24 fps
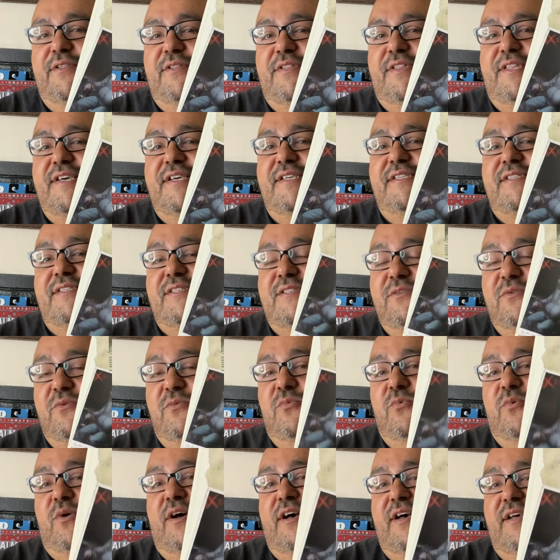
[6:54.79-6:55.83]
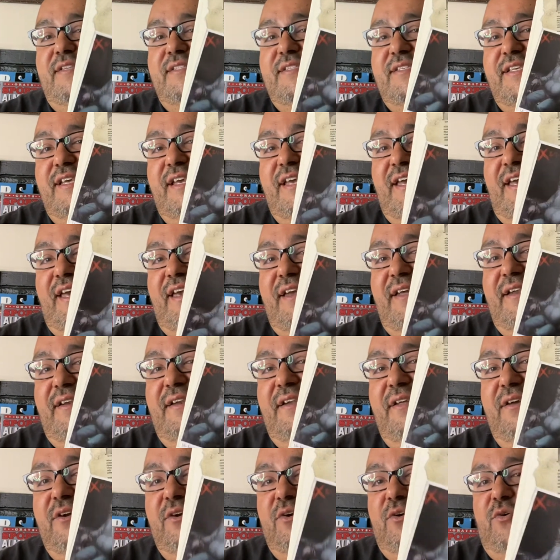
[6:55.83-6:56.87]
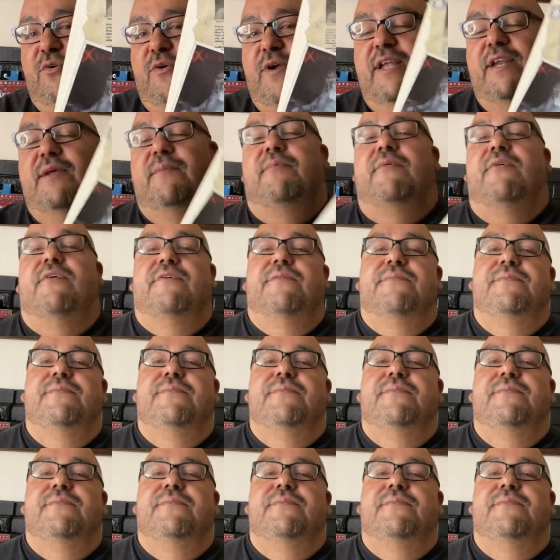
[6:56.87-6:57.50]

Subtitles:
This was incredible.